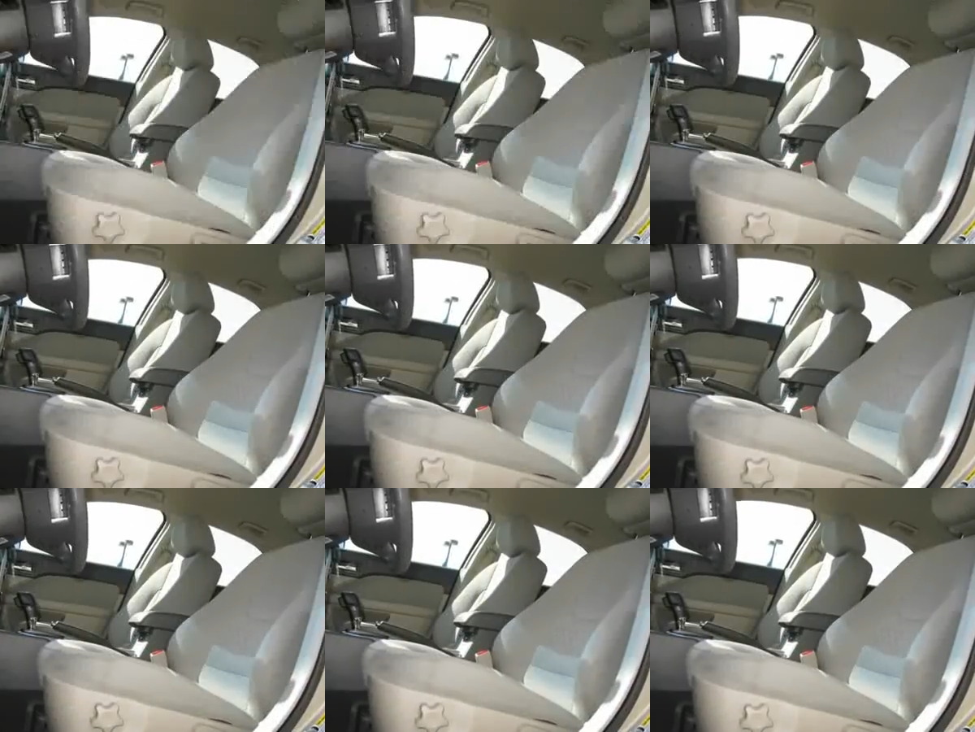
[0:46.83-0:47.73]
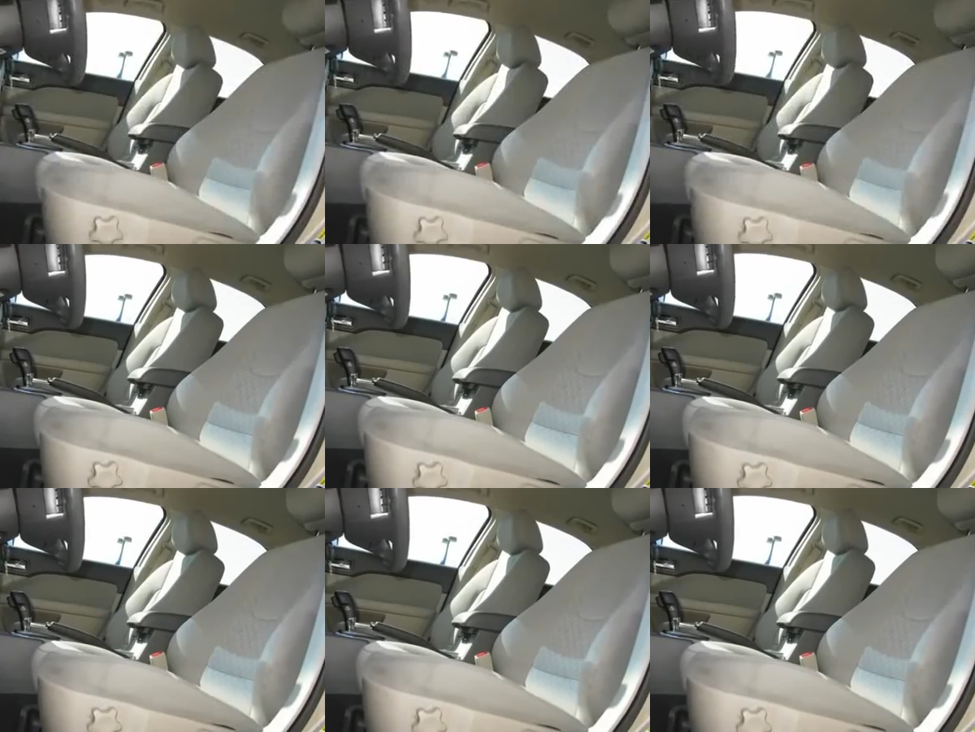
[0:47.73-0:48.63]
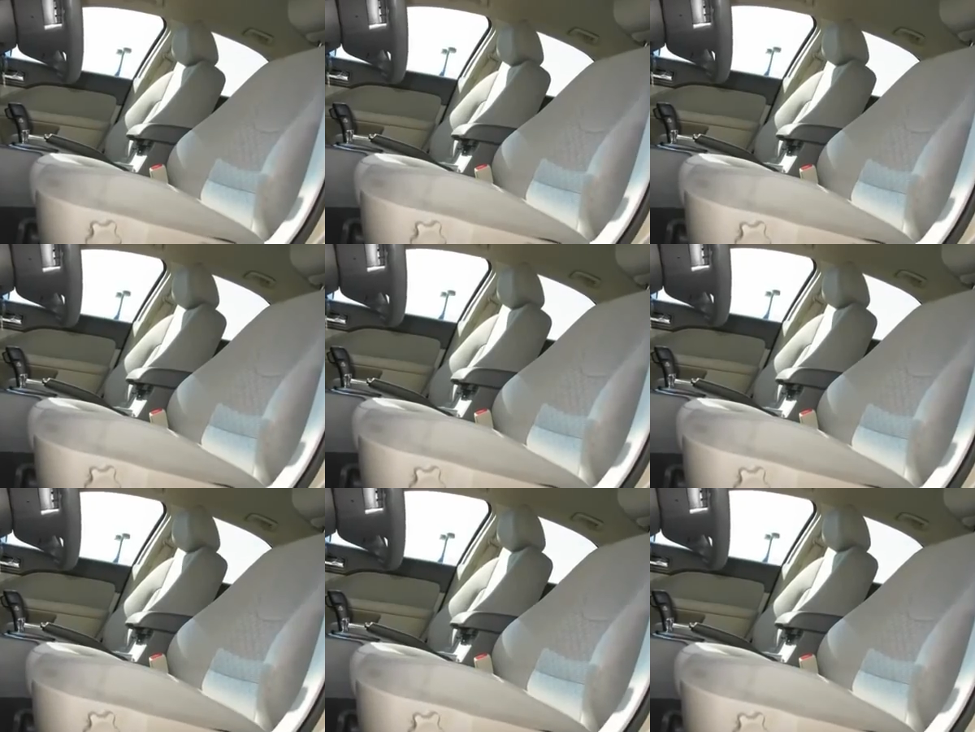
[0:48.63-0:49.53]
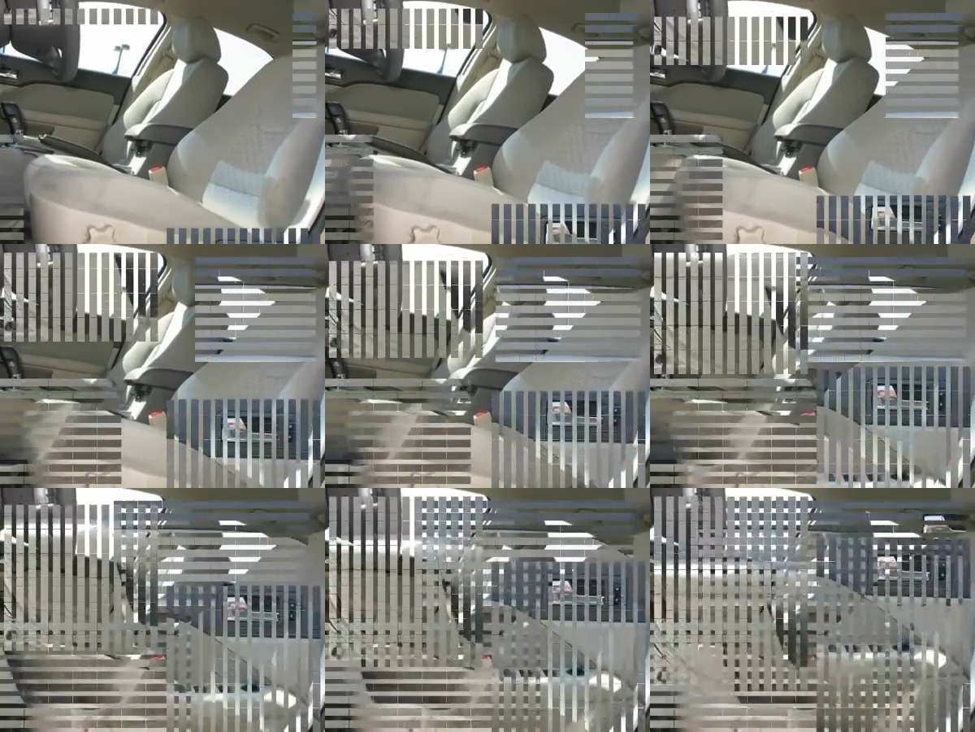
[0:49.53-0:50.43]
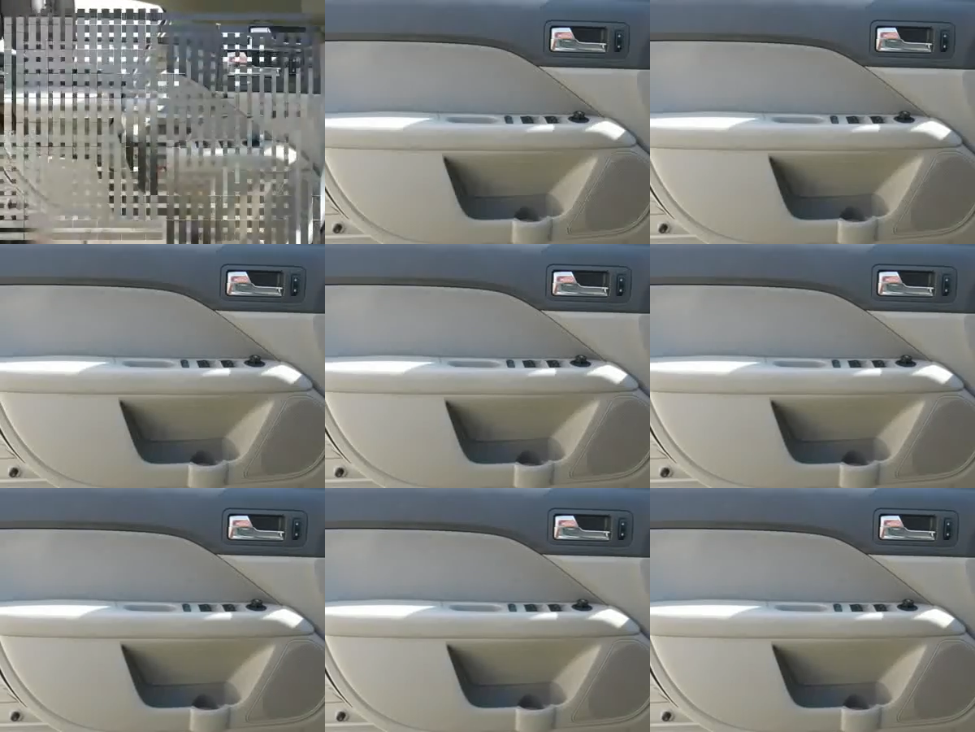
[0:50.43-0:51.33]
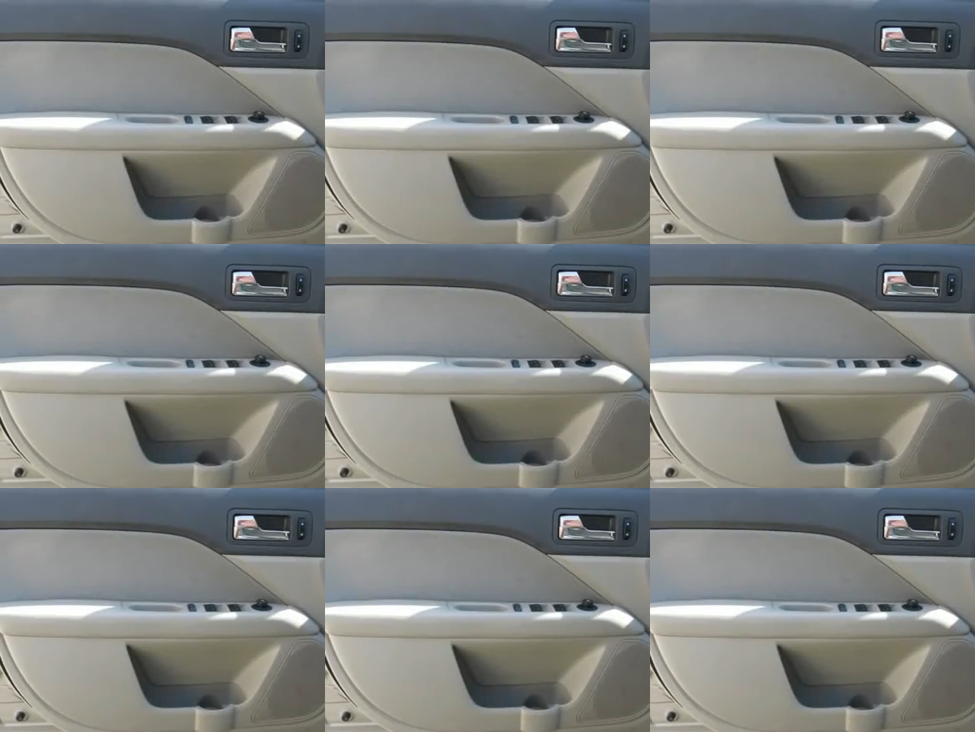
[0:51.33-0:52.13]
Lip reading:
(no speaker visible)